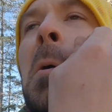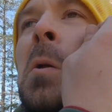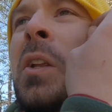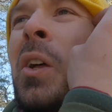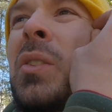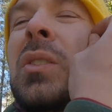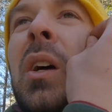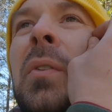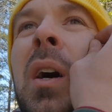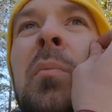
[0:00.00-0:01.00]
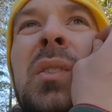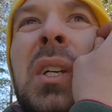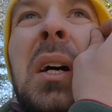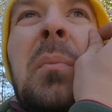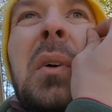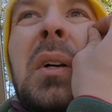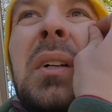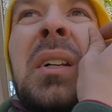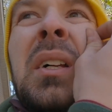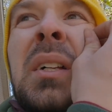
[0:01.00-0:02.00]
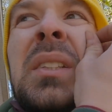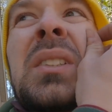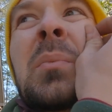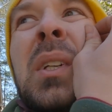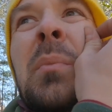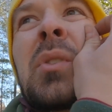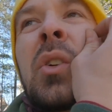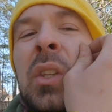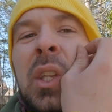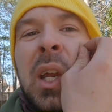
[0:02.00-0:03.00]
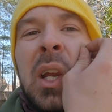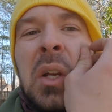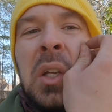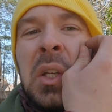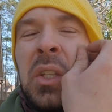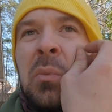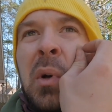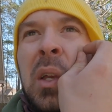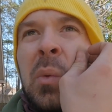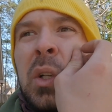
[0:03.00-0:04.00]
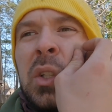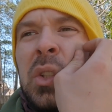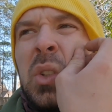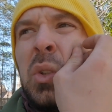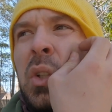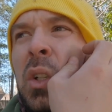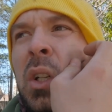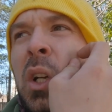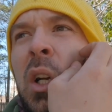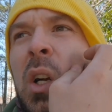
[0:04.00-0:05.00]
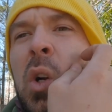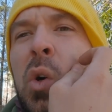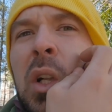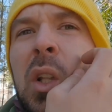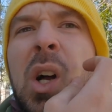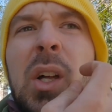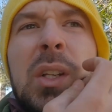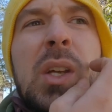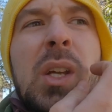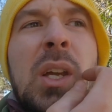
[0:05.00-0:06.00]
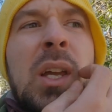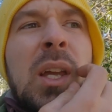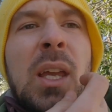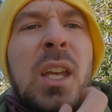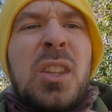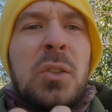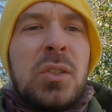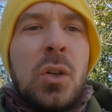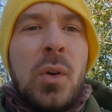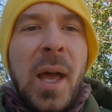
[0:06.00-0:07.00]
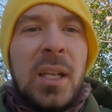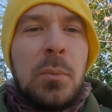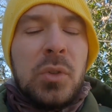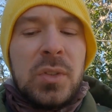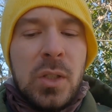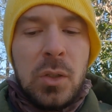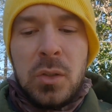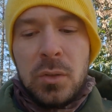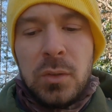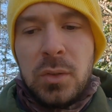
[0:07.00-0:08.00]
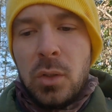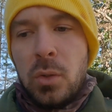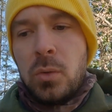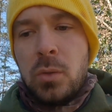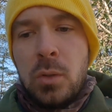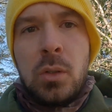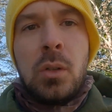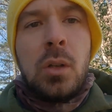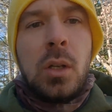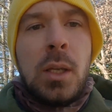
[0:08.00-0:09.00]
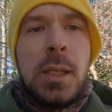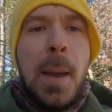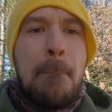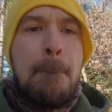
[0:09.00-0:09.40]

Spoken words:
you know, stuff comes up. Sometimes you're in the area, you might want to do a quick lawn and there's no animals here. So yeah.